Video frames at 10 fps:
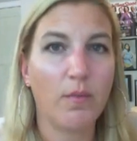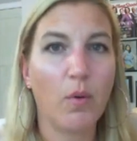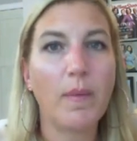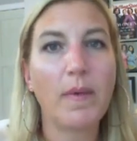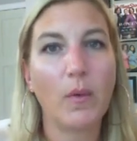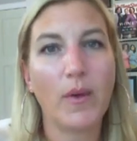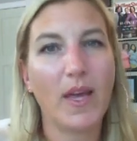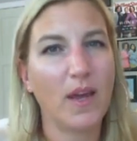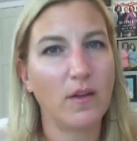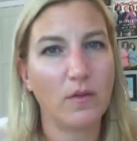point being, we
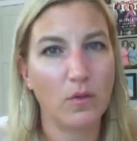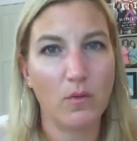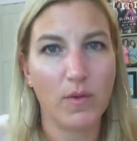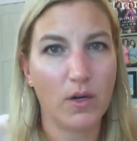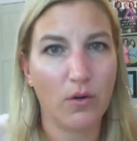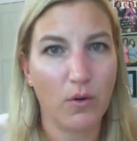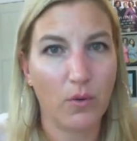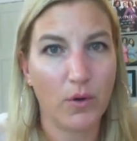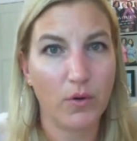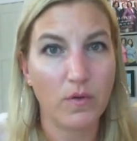can't assume that our
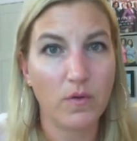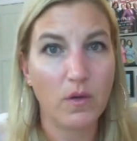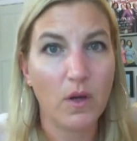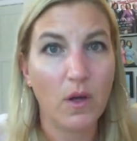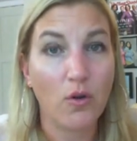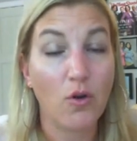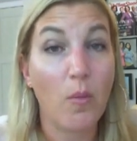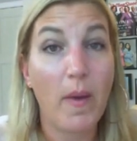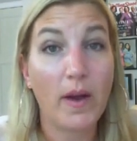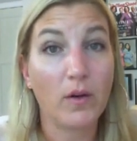donors, no
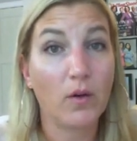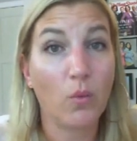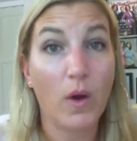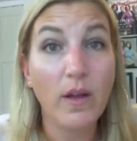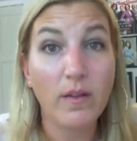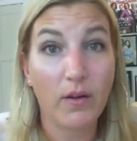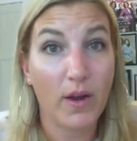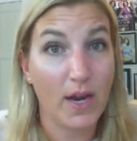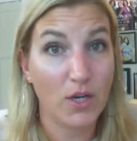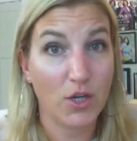matter what their
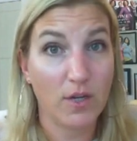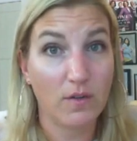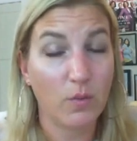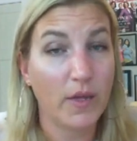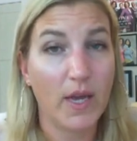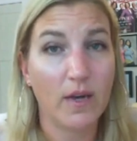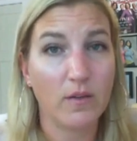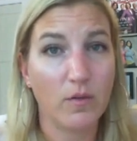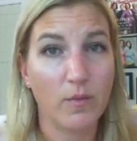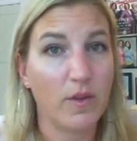age is, we can't
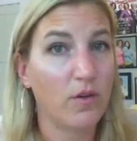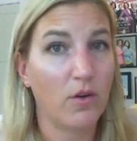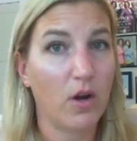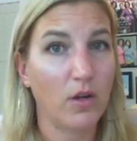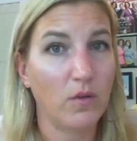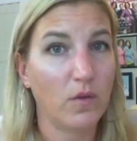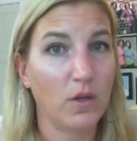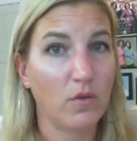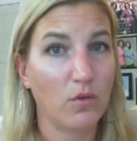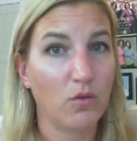assume that they're not
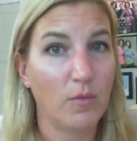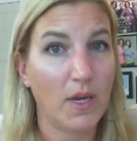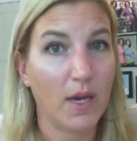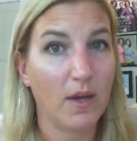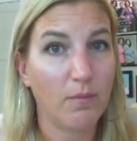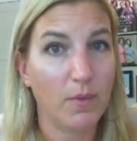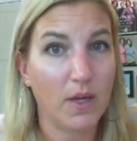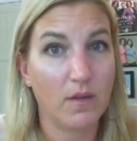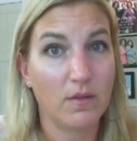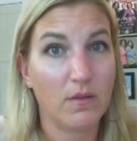using social media,
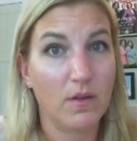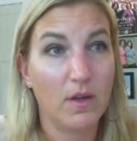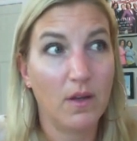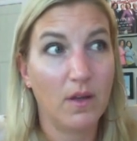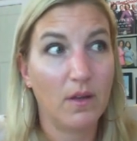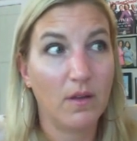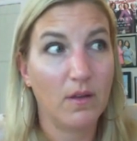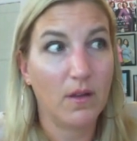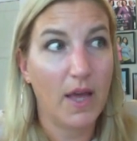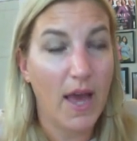because
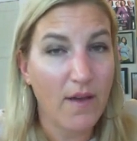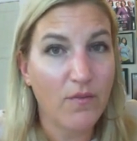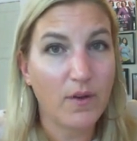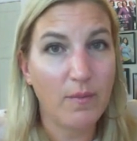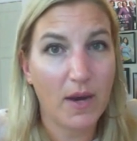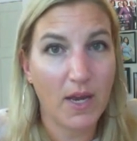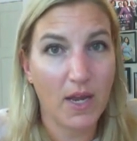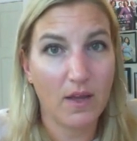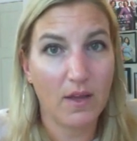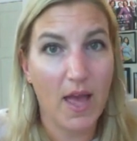
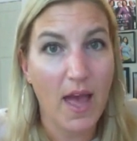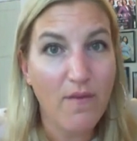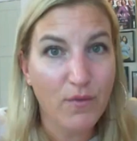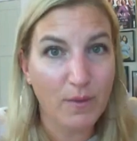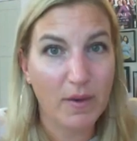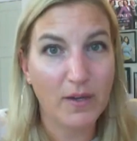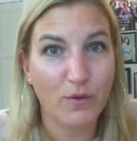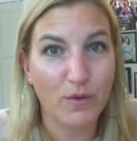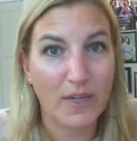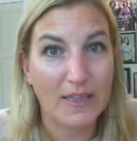everybody's
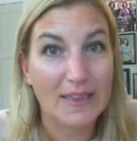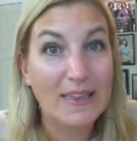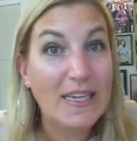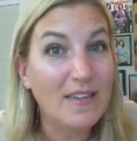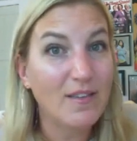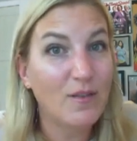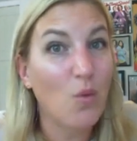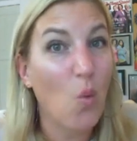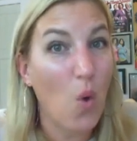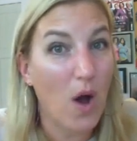using at least
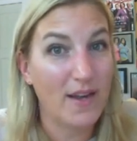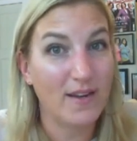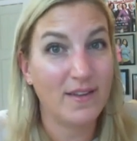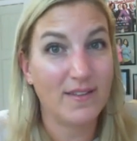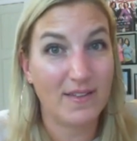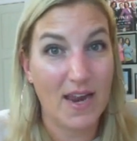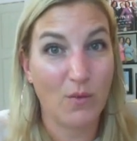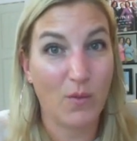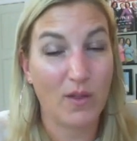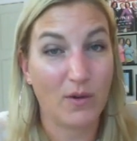one
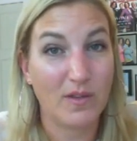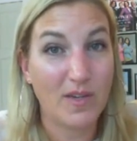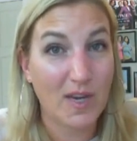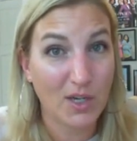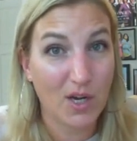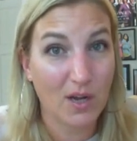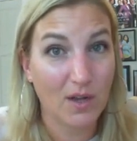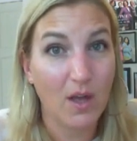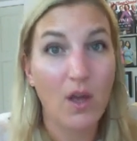site, whether it's TikTok